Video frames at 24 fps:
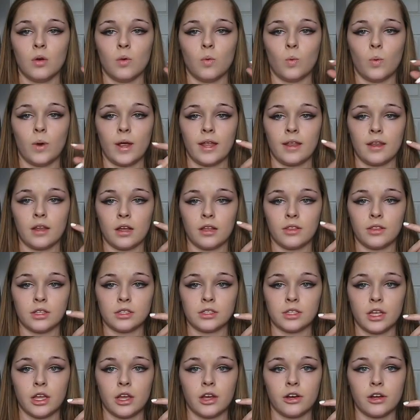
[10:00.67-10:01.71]
when the
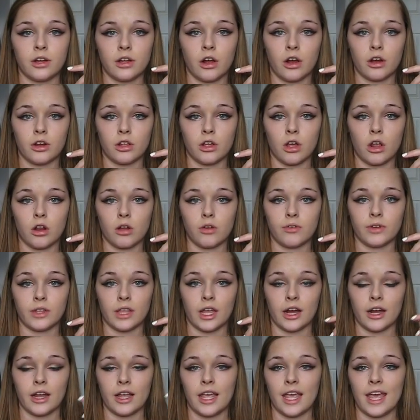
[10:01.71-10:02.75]
security guard got over
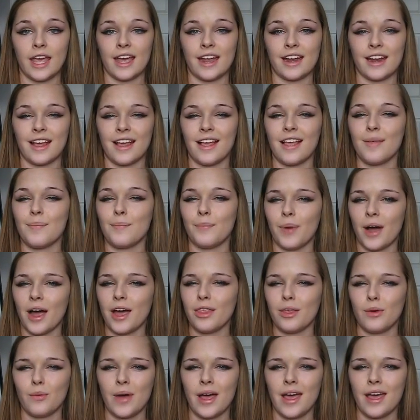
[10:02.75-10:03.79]
there, and by
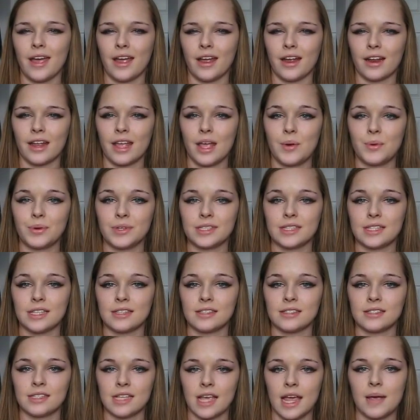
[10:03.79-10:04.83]
the way, it was the
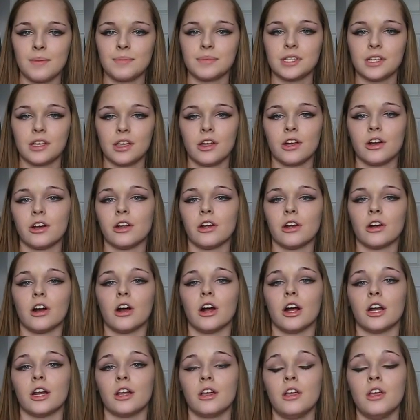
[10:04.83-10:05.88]
same security
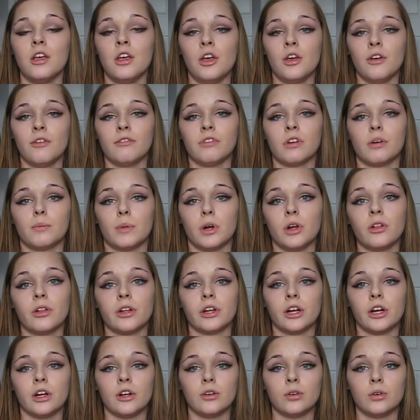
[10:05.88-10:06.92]
guard from
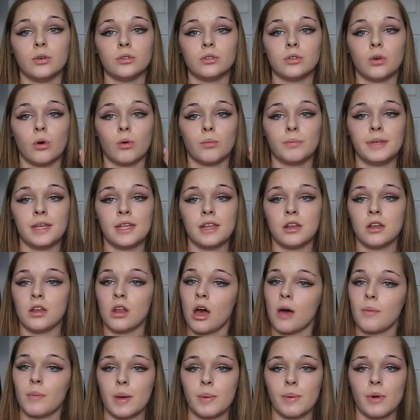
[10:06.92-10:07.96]
earlier who told me
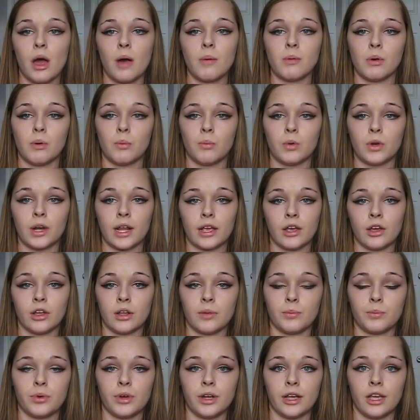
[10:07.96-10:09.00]
not my problem when I
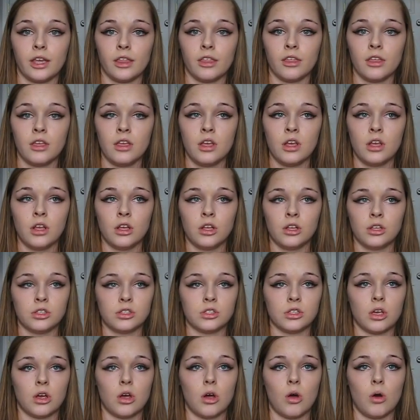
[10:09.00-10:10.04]
couldn't breathe.
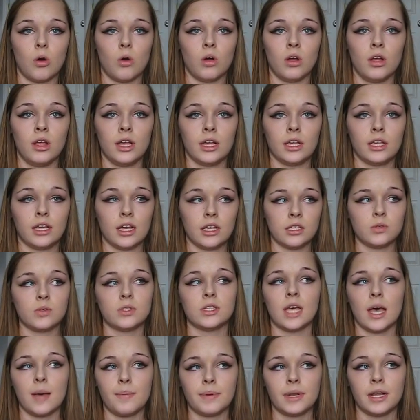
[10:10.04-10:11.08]
So guess what's
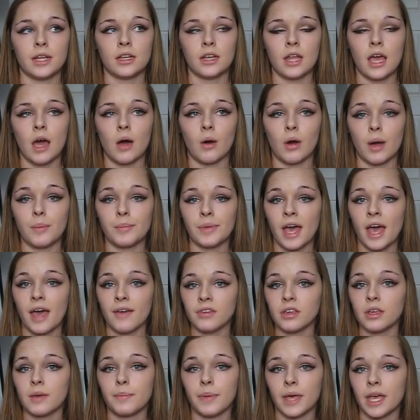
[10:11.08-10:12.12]
happening now? I'm
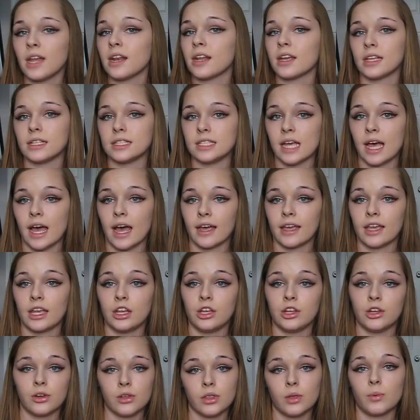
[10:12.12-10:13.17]
having a panic attack,
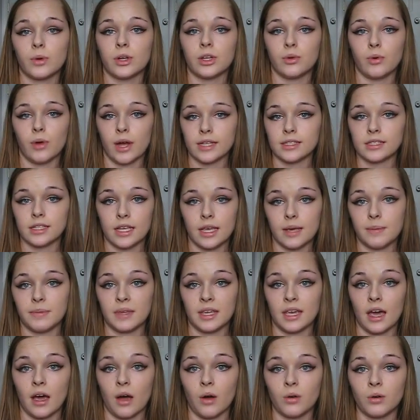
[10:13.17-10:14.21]
and you're the one who has to get
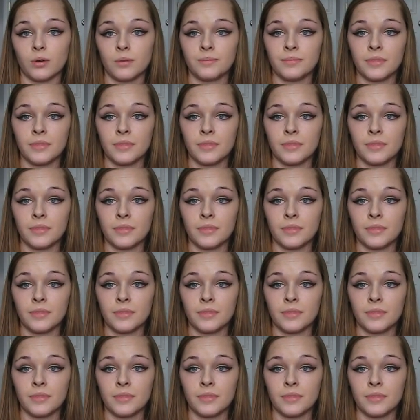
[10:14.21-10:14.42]
me out.